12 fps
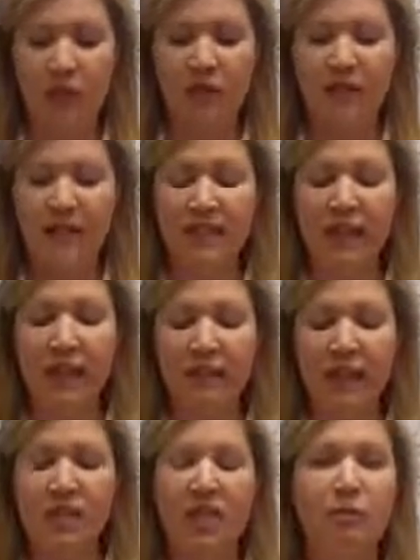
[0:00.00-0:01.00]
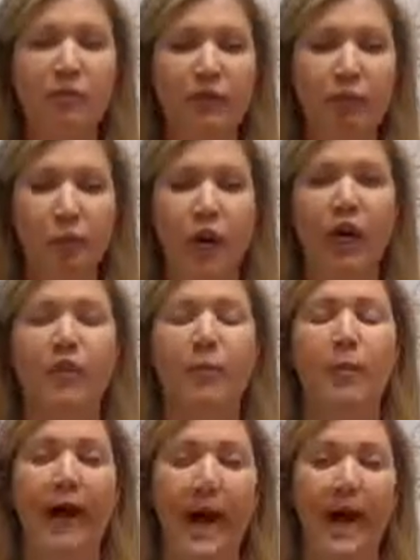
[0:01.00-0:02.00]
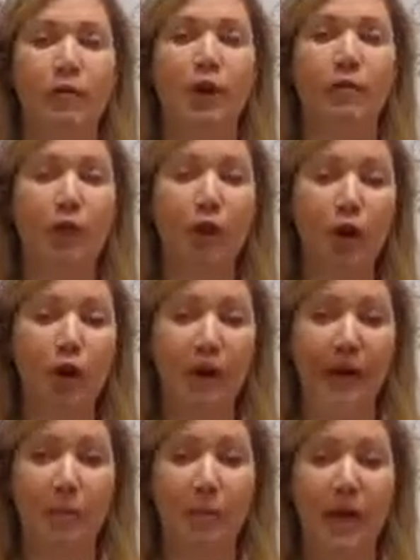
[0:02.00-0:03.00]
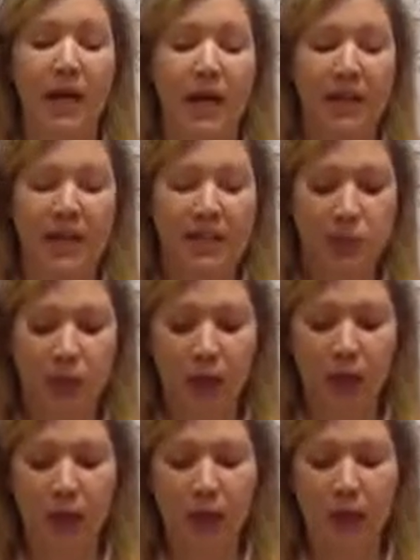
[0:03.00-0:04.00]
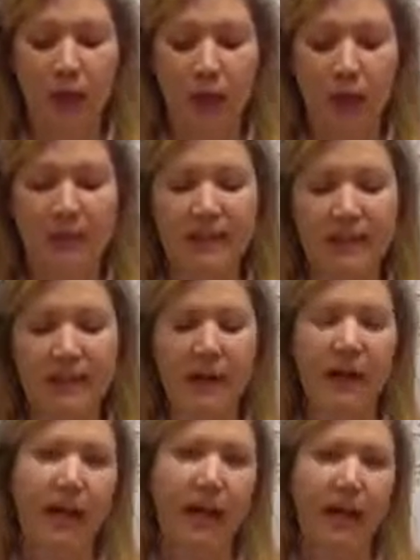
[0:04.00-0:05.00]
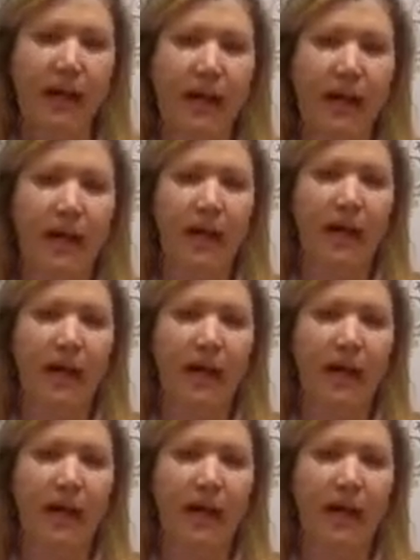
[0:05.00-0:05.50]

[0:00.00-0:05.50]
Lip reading: Just like I mentioned before, the POWR program is really focused on eating